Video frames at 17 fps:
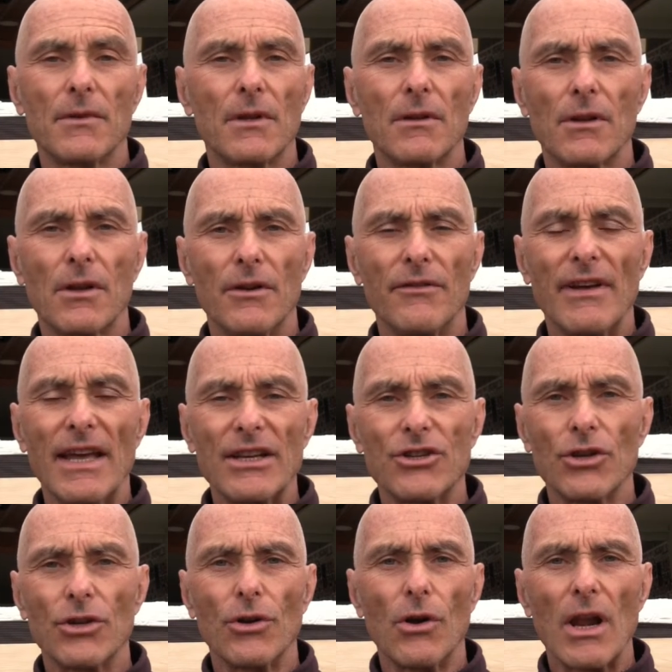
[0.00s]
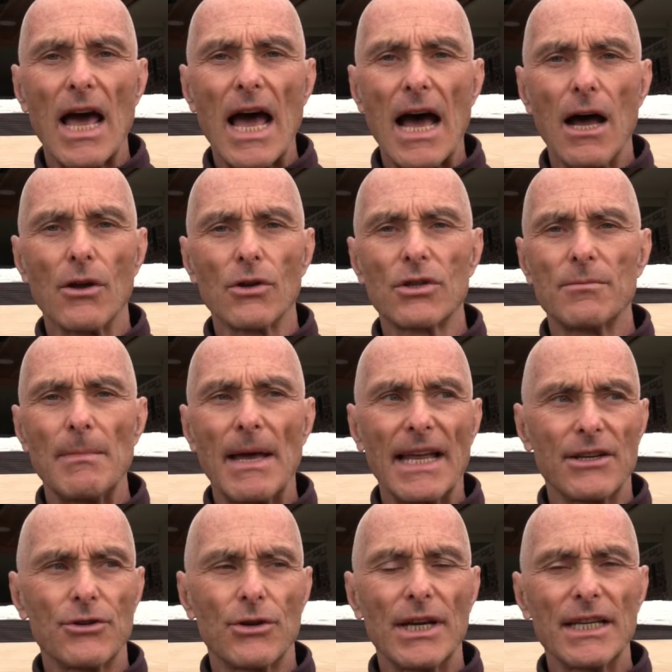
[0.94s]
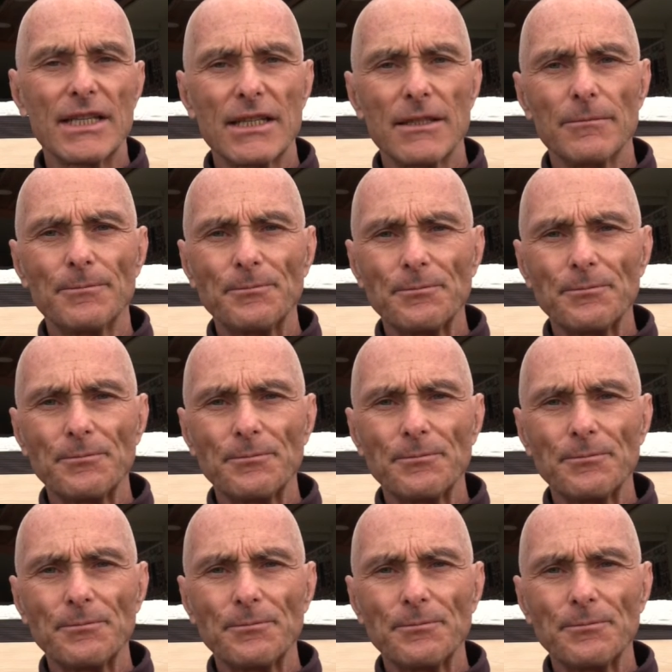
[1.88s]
conventional house mattress.